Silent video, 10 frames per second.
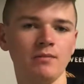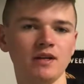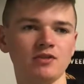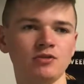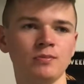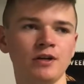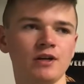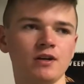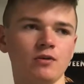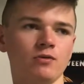being a
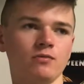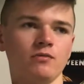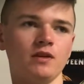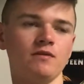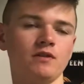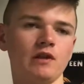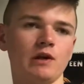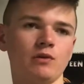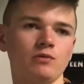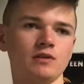superhero, even
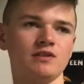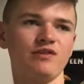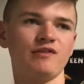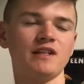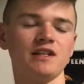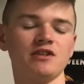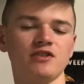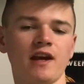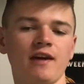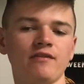though it's 15
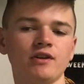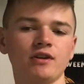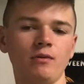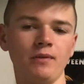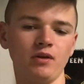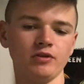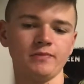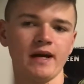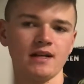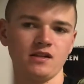years after a bill was
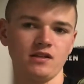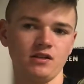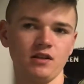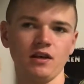passed